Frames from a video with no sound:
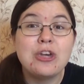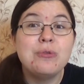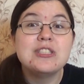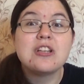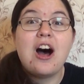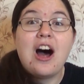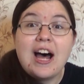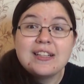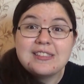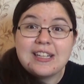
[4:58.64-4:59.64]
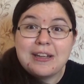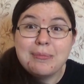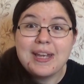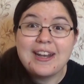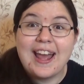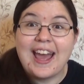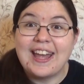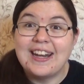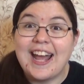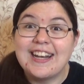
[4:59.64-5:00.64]
who is awesome in
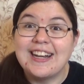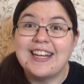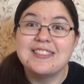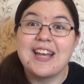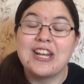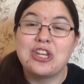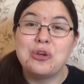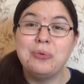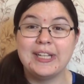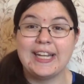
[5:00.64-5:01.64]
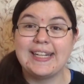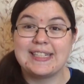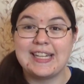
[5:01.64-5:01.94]
Geen and Niet and you would like to